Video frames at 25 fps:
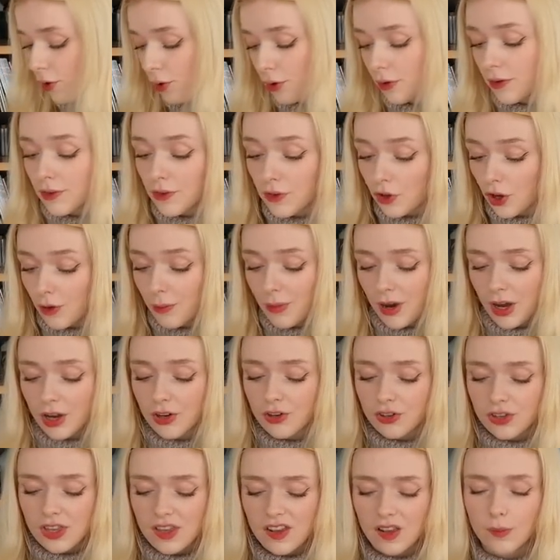socks so
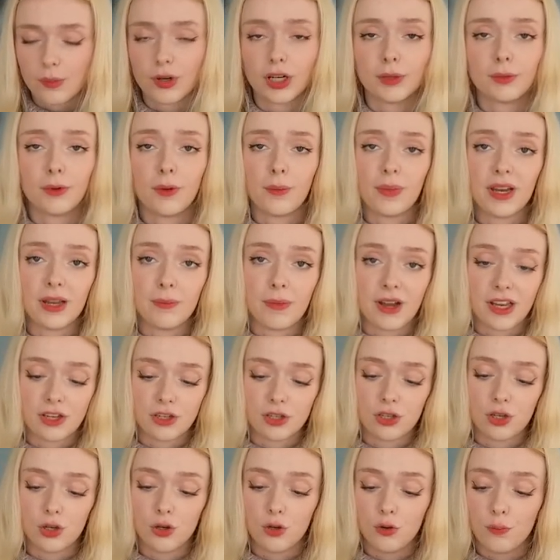much. These are probably my
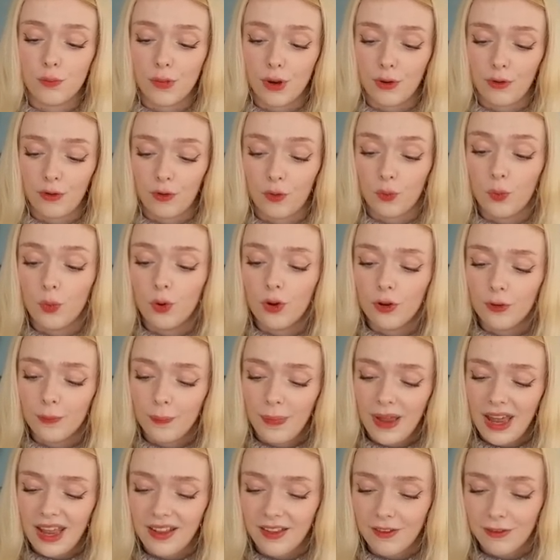two most
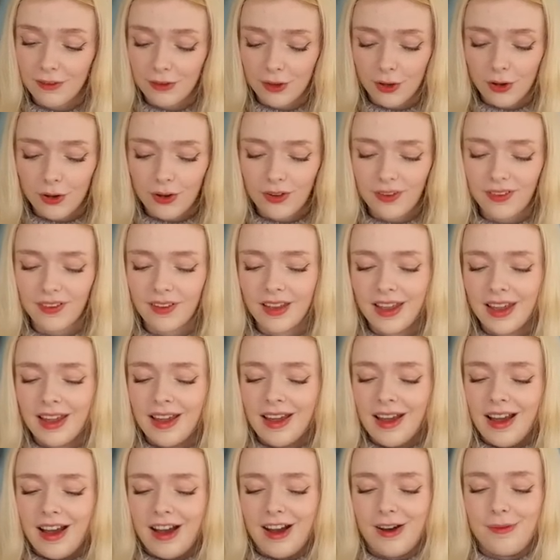worn pairs of socks,
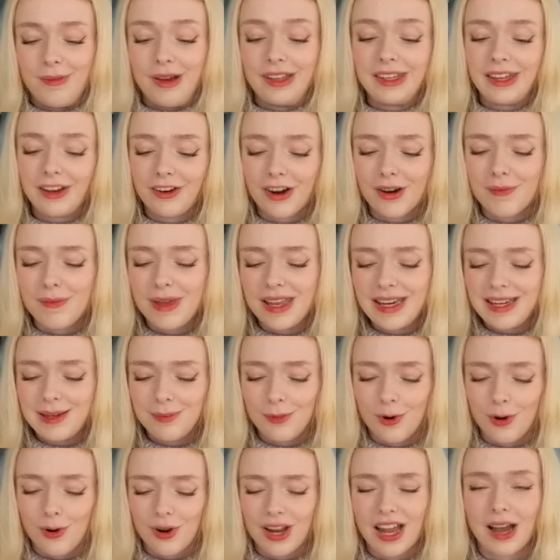and there are many
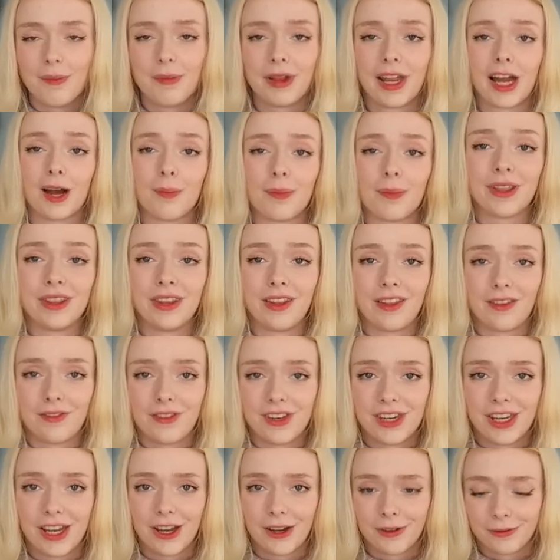more coming in this
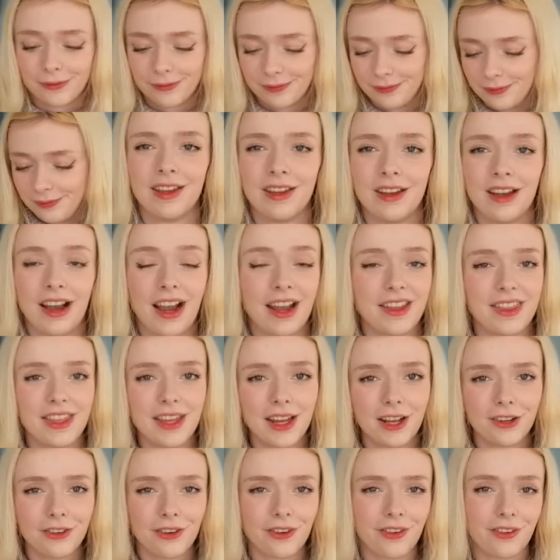video. I
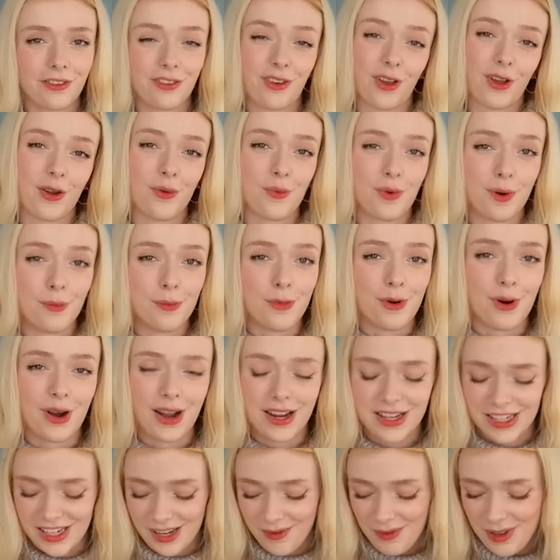think I'll just show one more
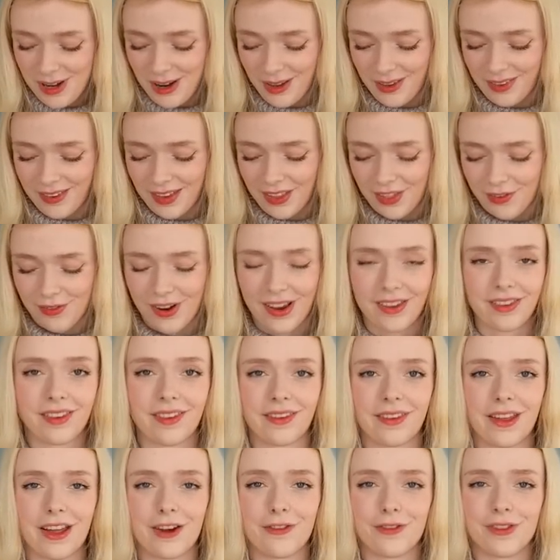item and I'll set the rest
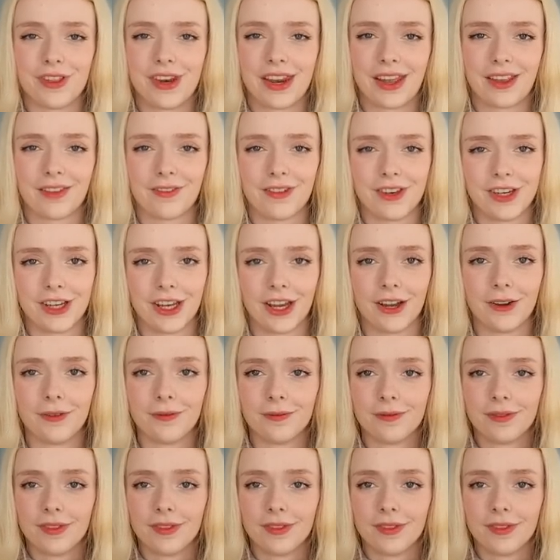aside for the next video.